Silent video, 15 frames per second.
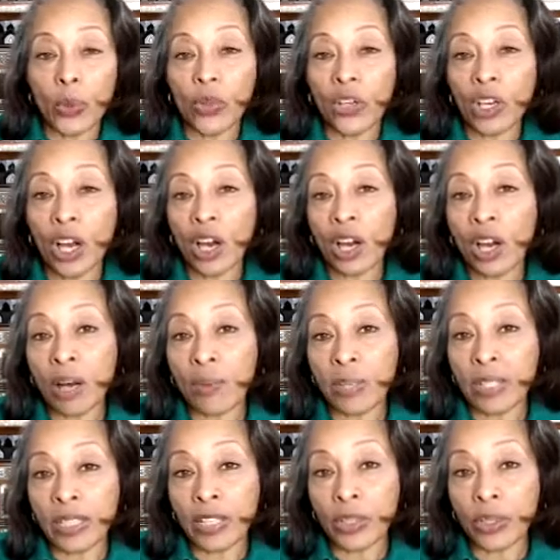a calm
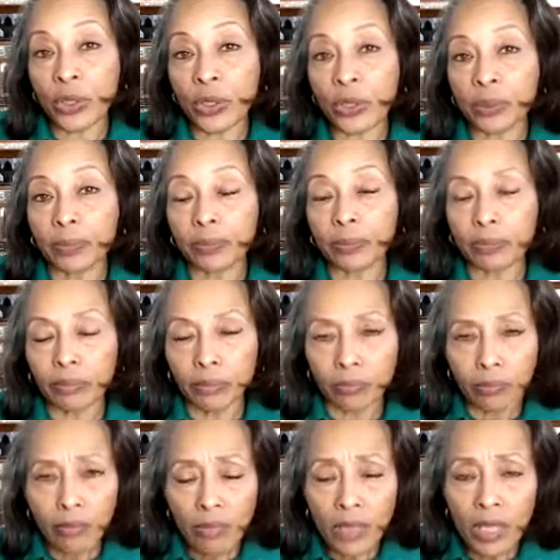center.
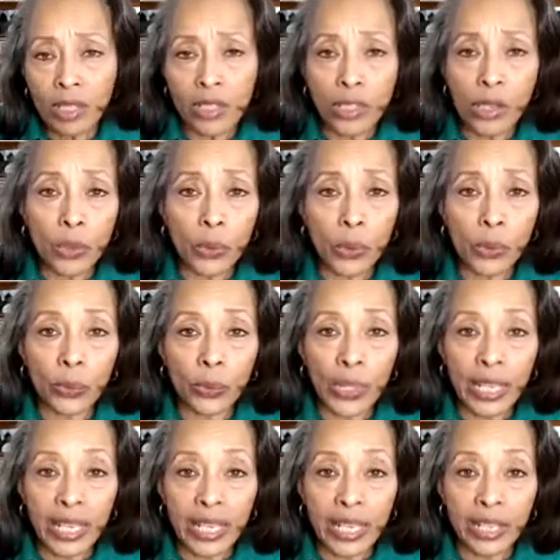So when we
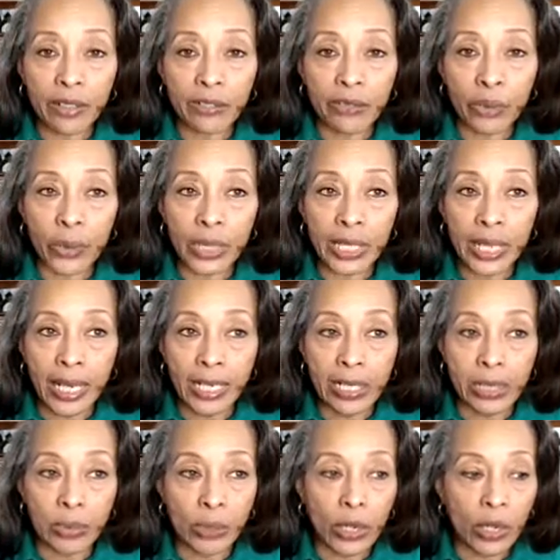think of
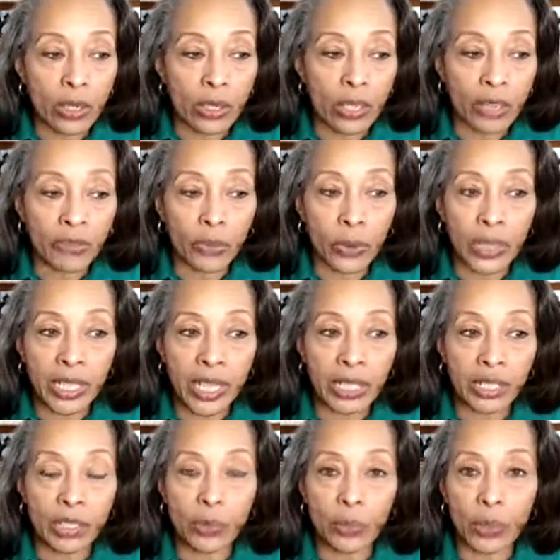vortexes, we also have
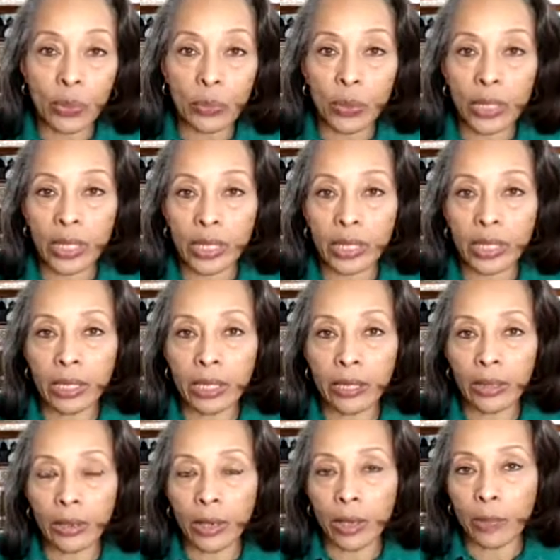vortexes when
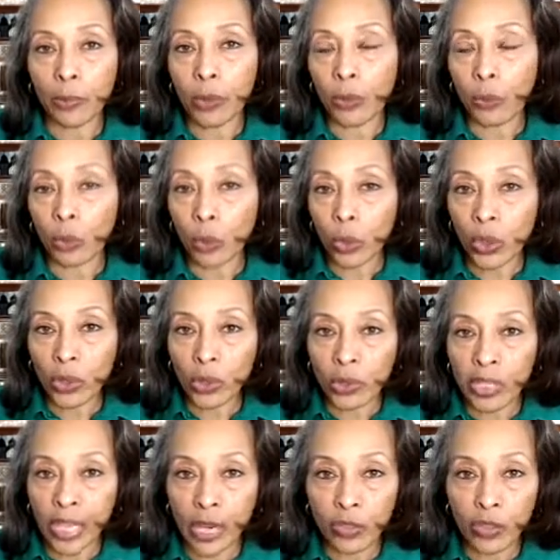we put water
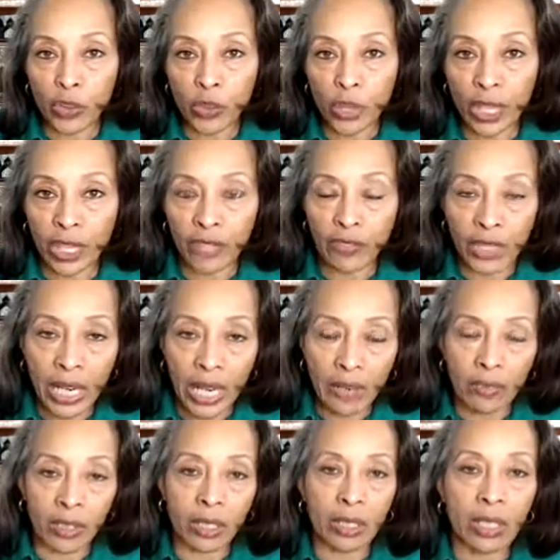down a drain. If you have
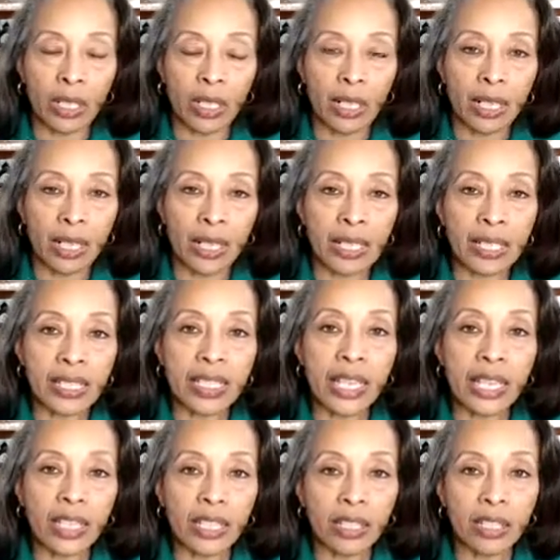a
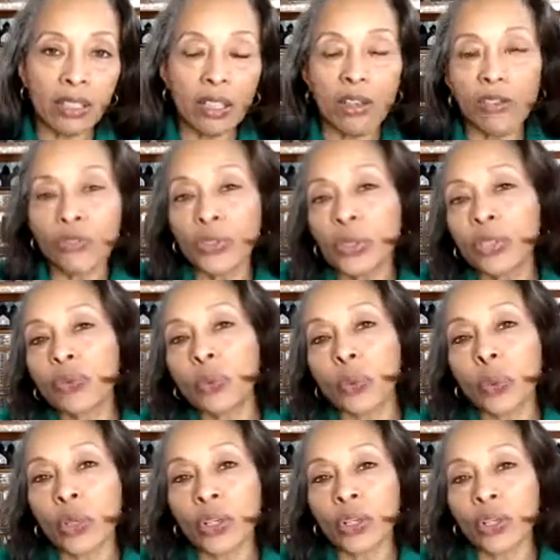sink full of
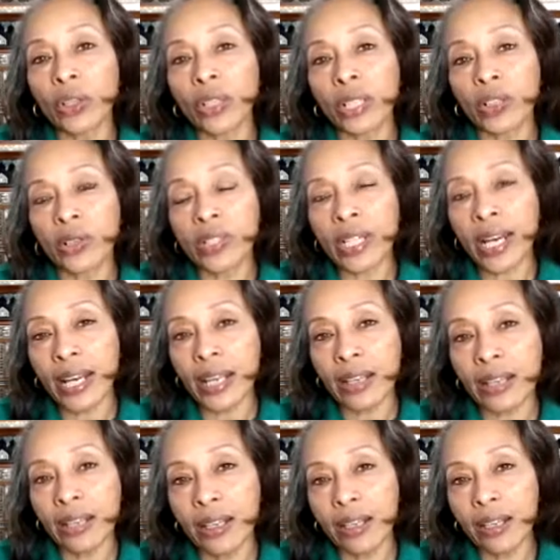water and you take
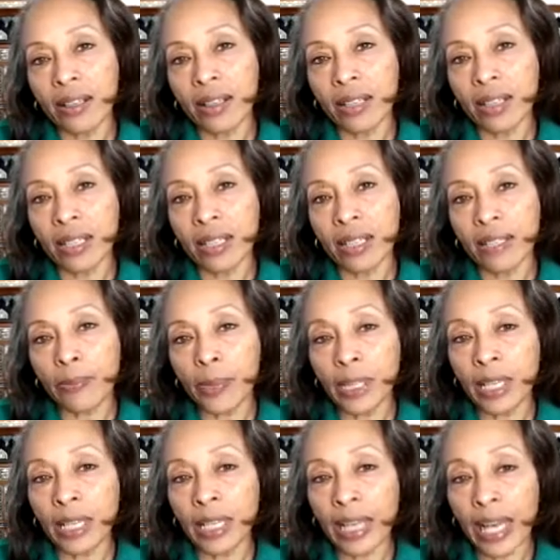the
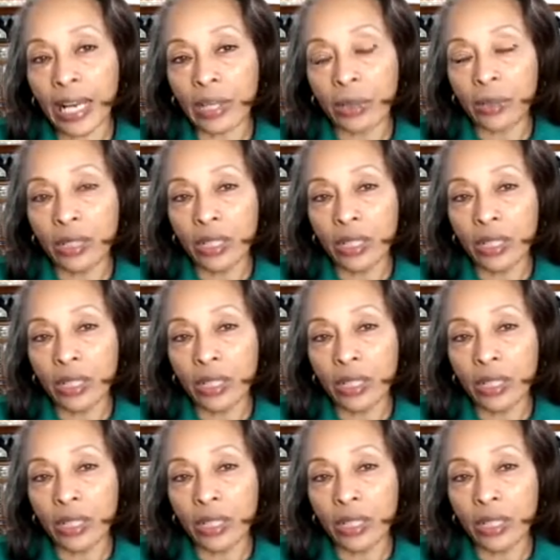plug out,